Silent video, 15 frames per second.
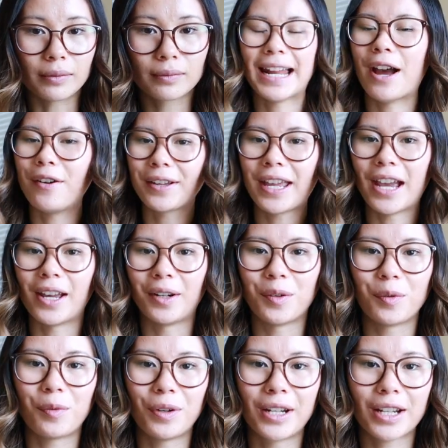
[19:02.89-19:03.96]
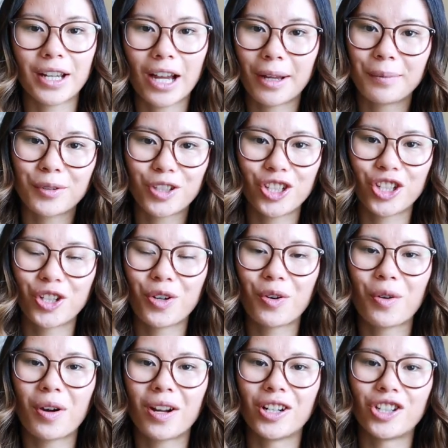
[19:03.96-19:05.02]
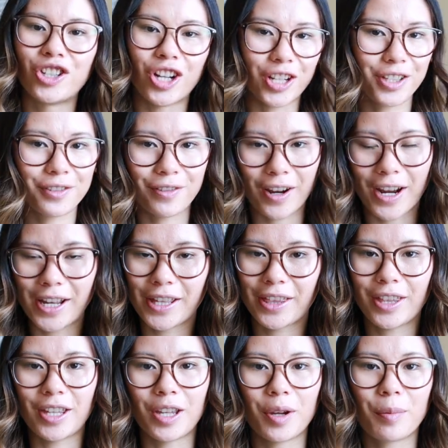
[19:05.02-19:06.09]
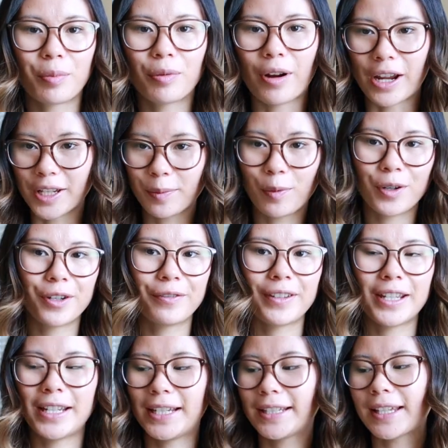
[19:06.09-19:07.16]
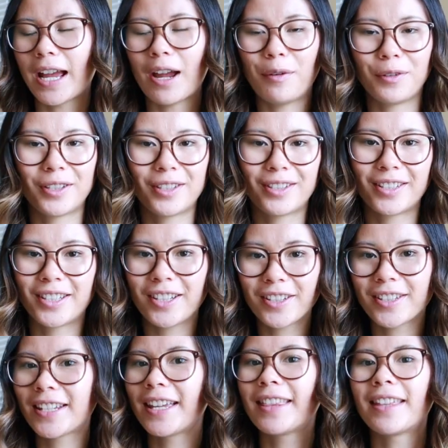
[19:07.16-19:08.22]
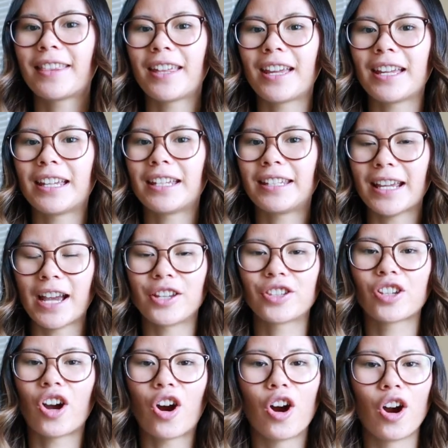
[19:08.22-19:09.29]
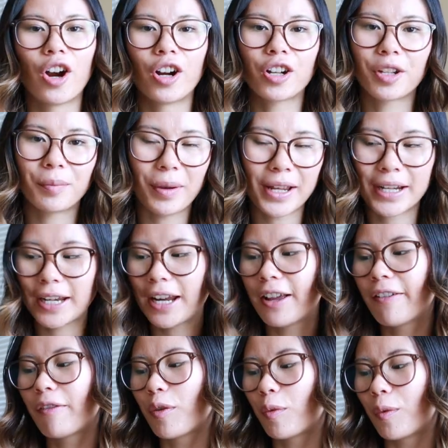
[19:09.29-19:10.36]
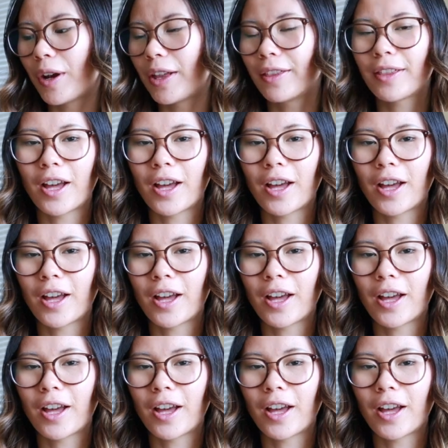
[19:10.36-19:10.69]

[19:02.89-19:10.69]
Now again, when it comes to justifying the price point of these, I would still say that they, yes, are competitive with